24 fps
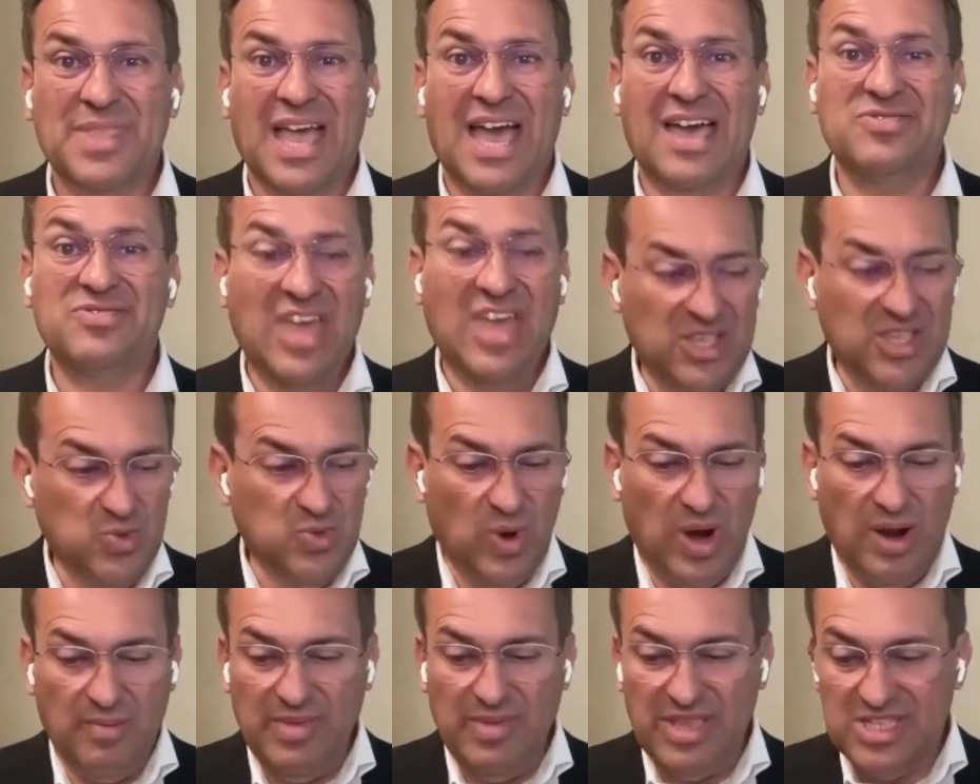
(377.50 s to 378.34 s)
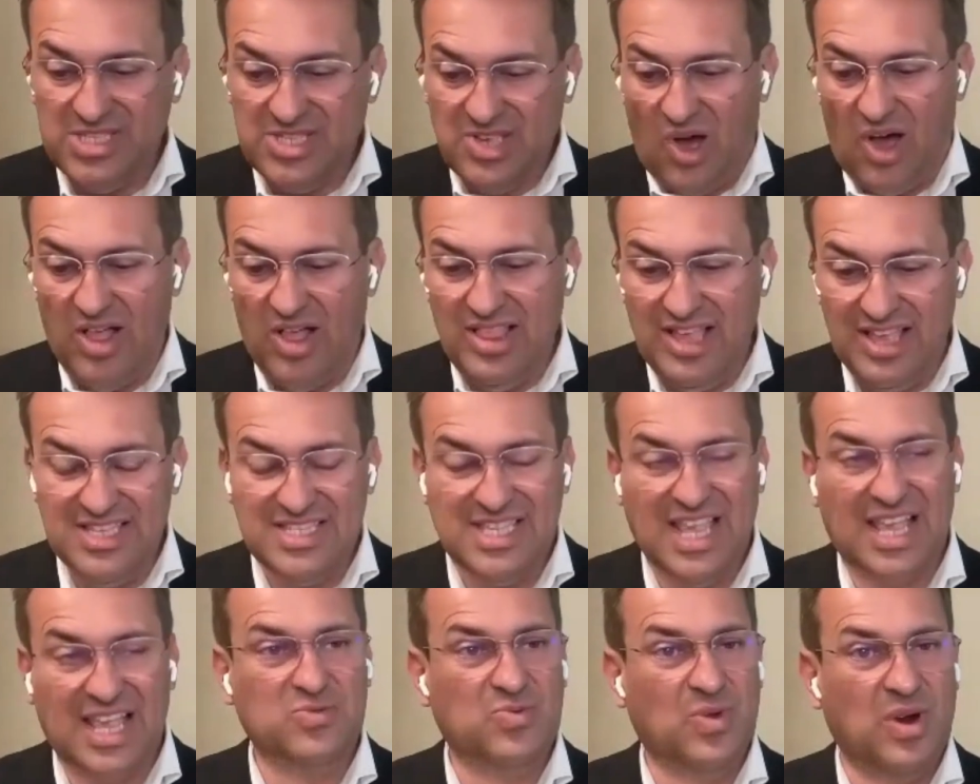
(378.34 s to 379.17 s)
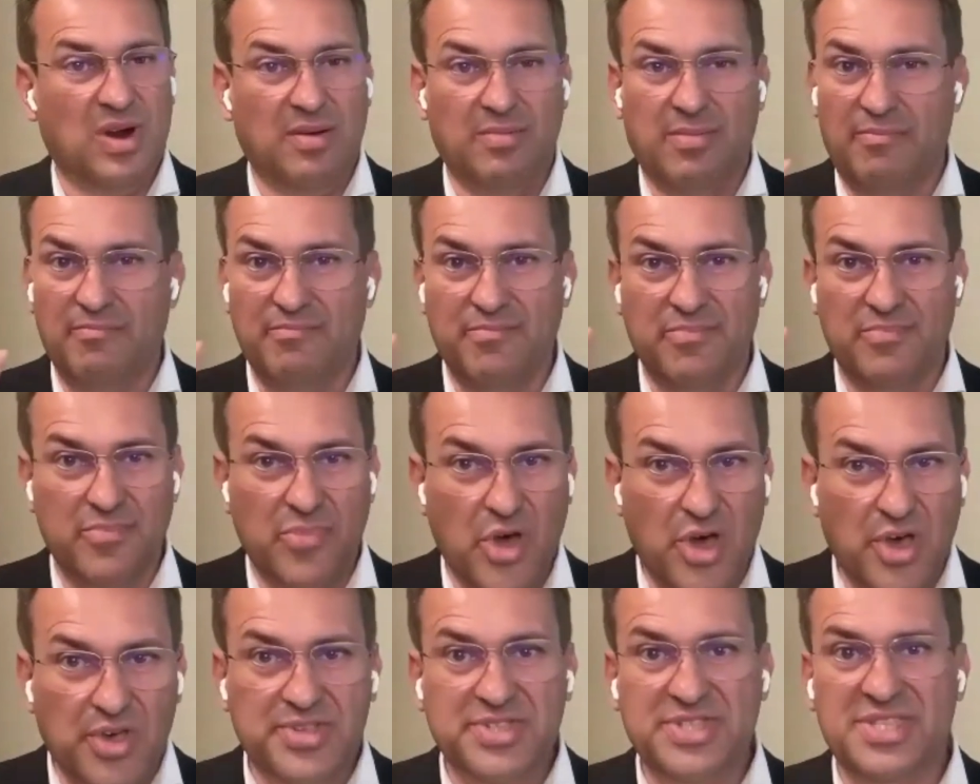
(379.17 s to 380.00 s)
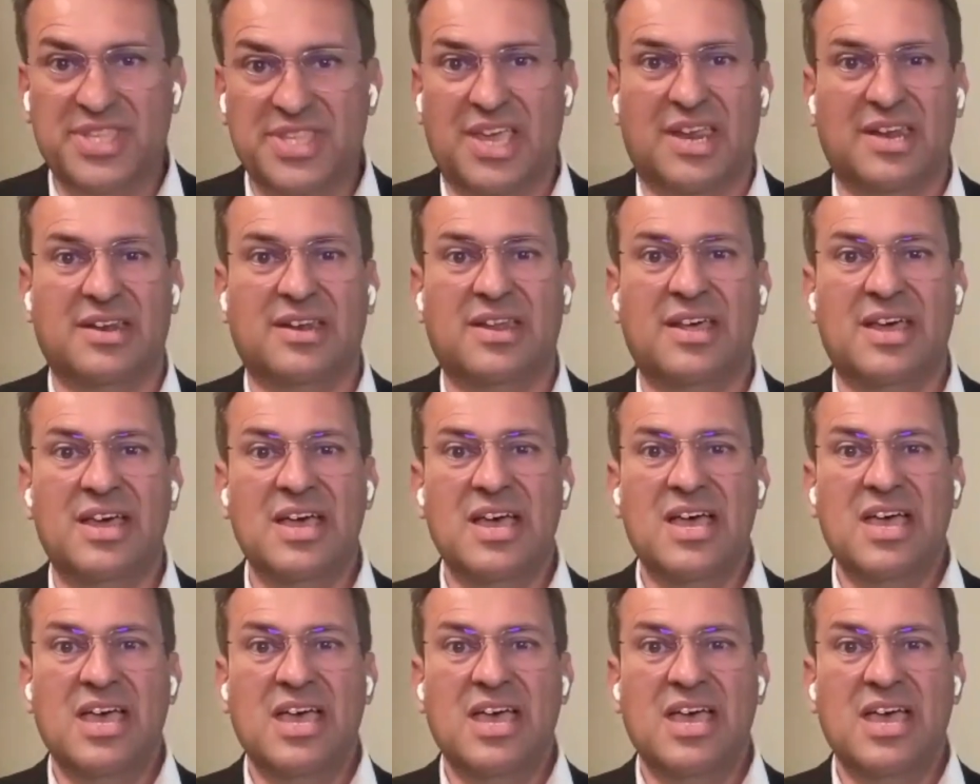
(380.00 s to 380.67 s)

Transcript: And that's when I'm in silence. That's when I'm immersed in